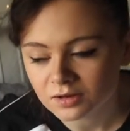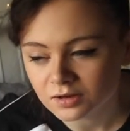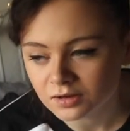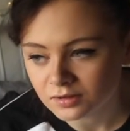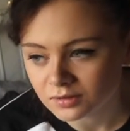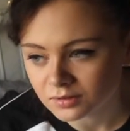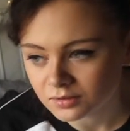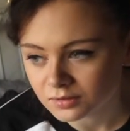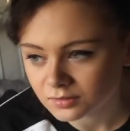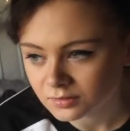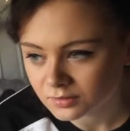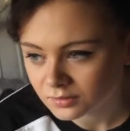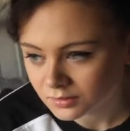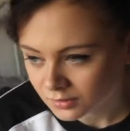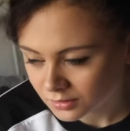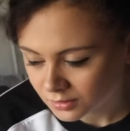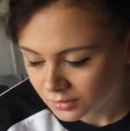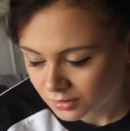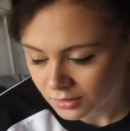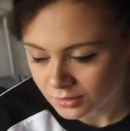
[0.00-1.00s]
oh,
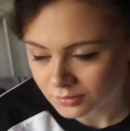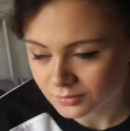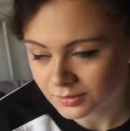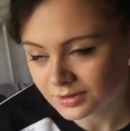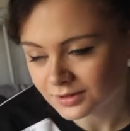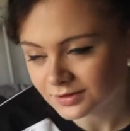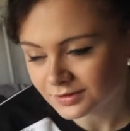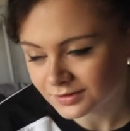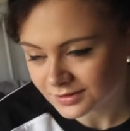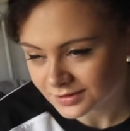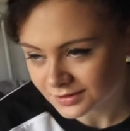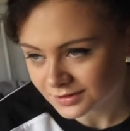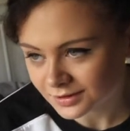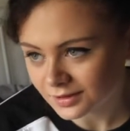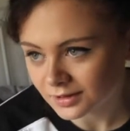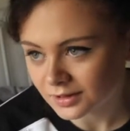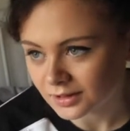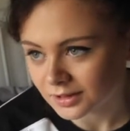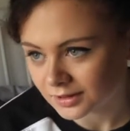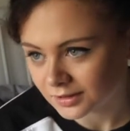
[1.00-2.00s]
are we in the
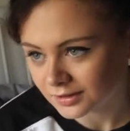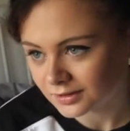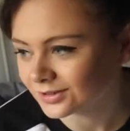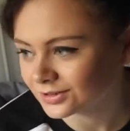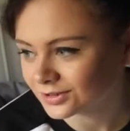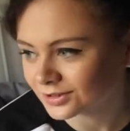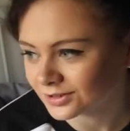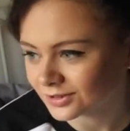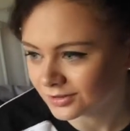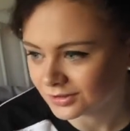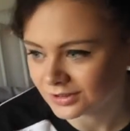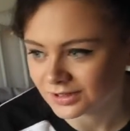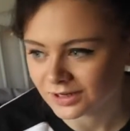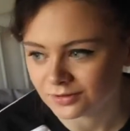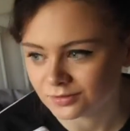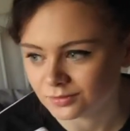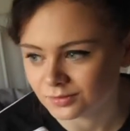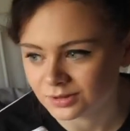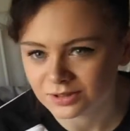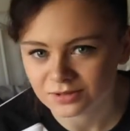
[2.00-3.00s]
sky? And I just looked
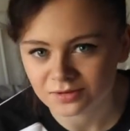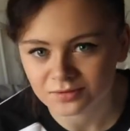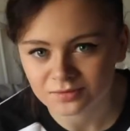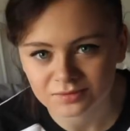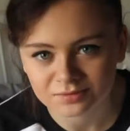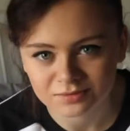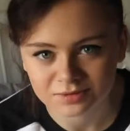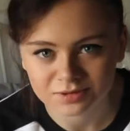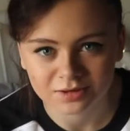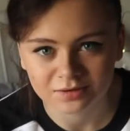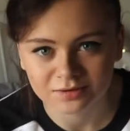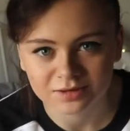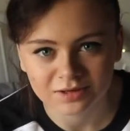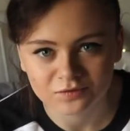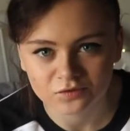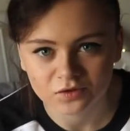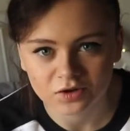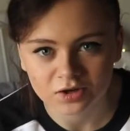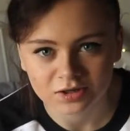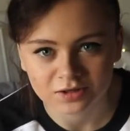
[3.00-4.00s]
out the window and it's
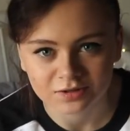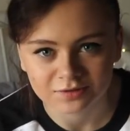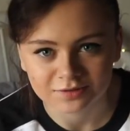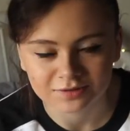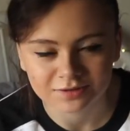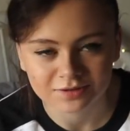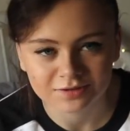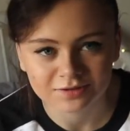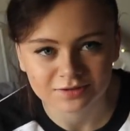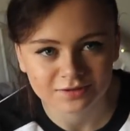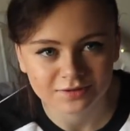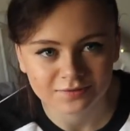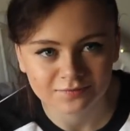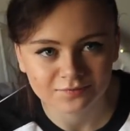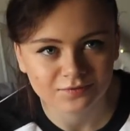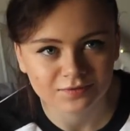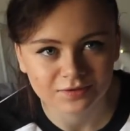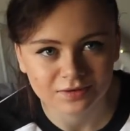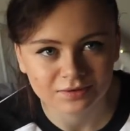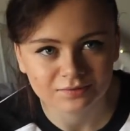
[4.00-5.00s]
totally fine because it doesn't
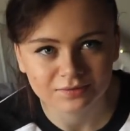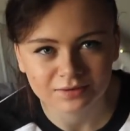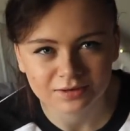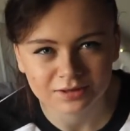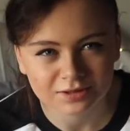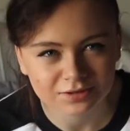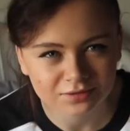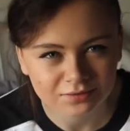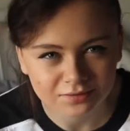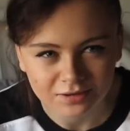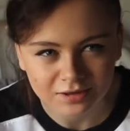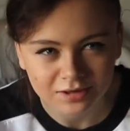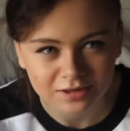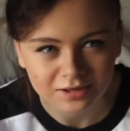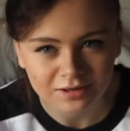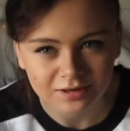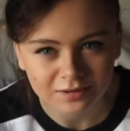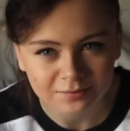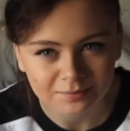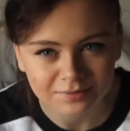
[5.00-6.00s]
feel like you're
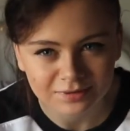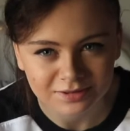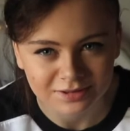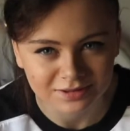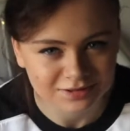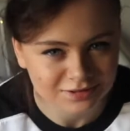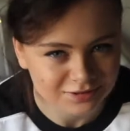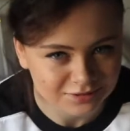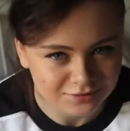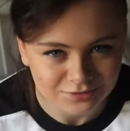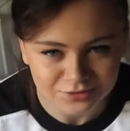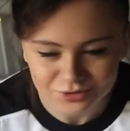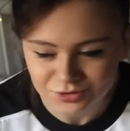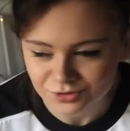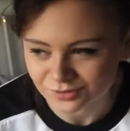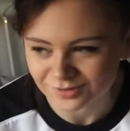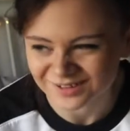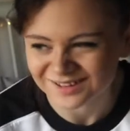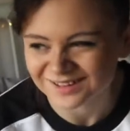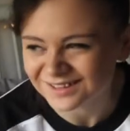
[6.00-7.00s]
high up. It's so
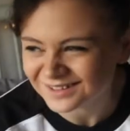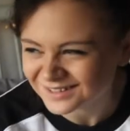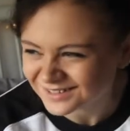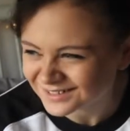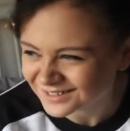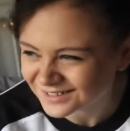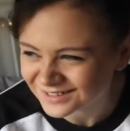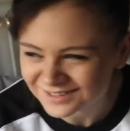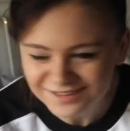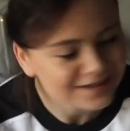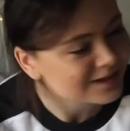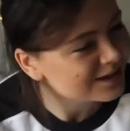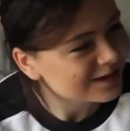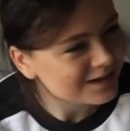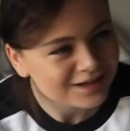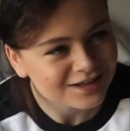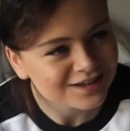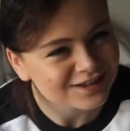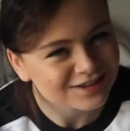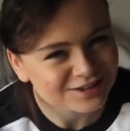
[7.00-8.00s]
strange.
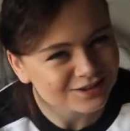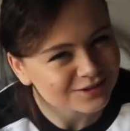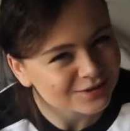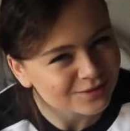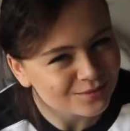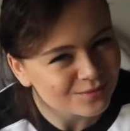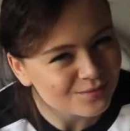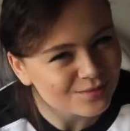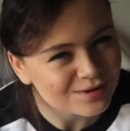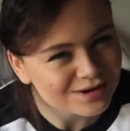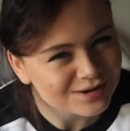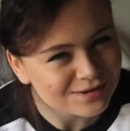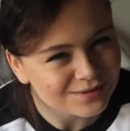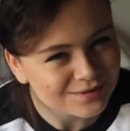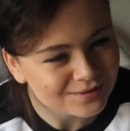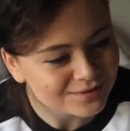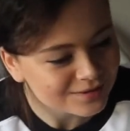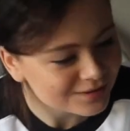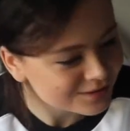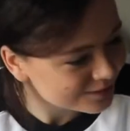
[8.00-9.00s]
It's so
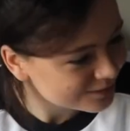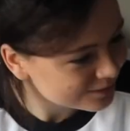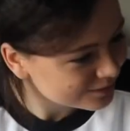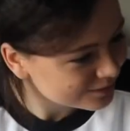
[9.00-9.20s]
weird.